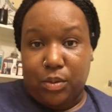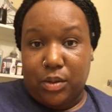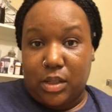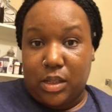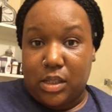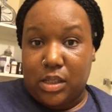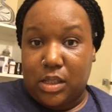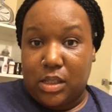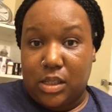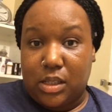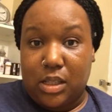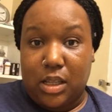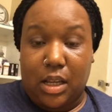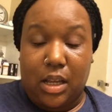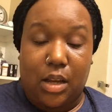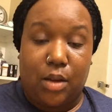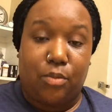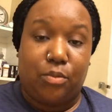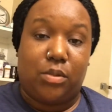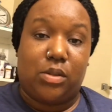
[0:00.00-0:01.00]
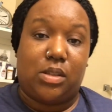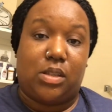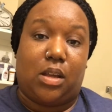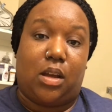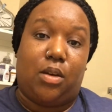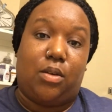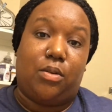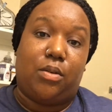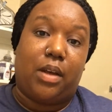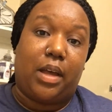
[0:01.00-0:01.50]
This is the end
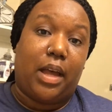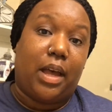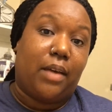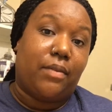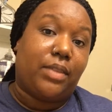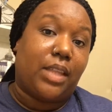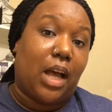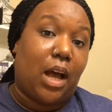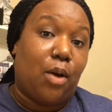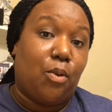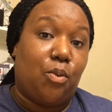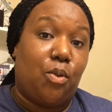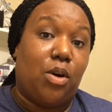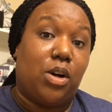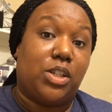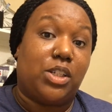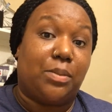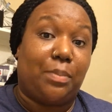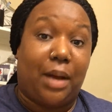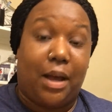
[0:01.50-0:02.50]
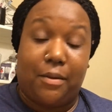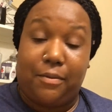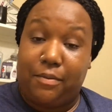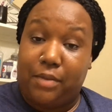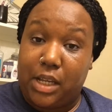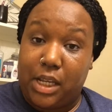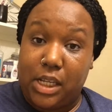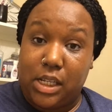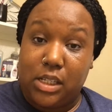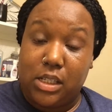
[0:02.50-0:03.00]
result after I wash my
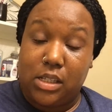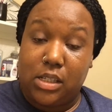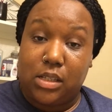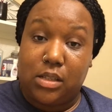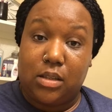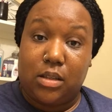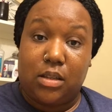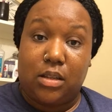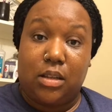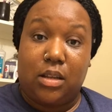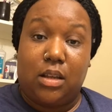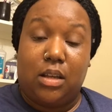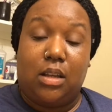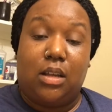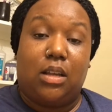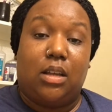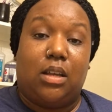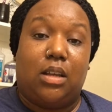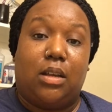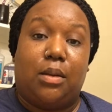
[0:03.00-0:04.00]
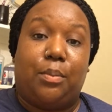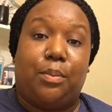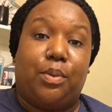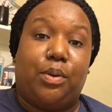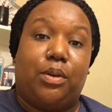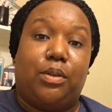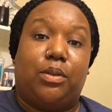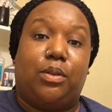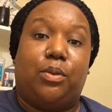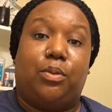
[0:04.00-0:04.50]
face,
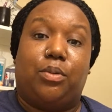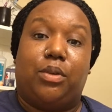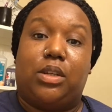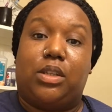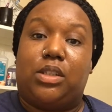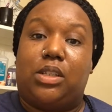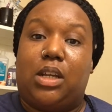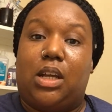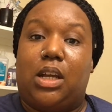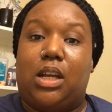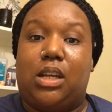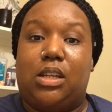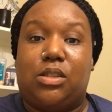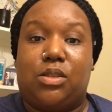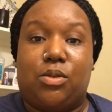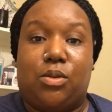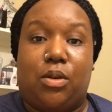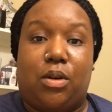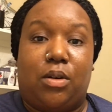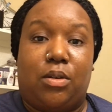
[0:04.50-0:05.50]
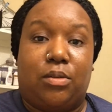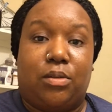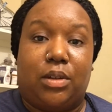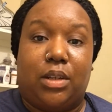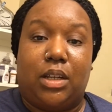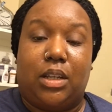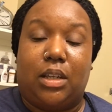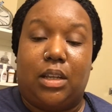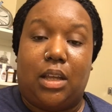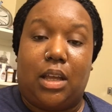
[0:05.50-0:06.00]
put put the witch hazel
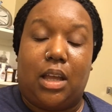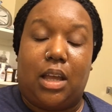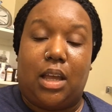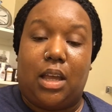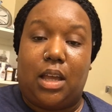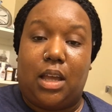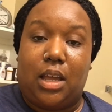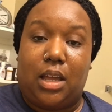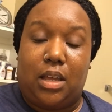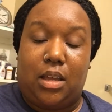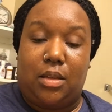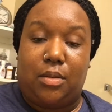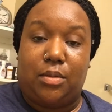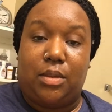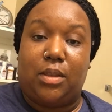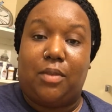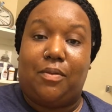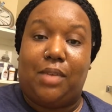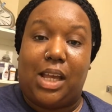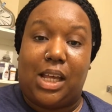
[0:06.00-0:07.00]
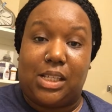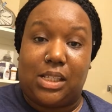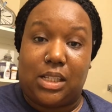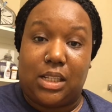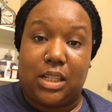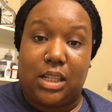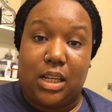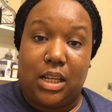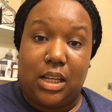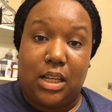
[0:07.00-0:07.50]
on it and the
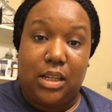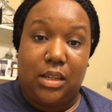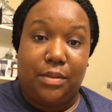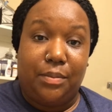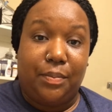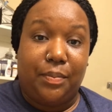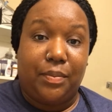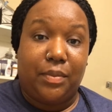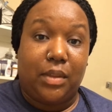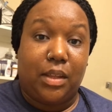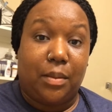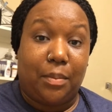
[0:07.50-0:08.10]
Vaseline.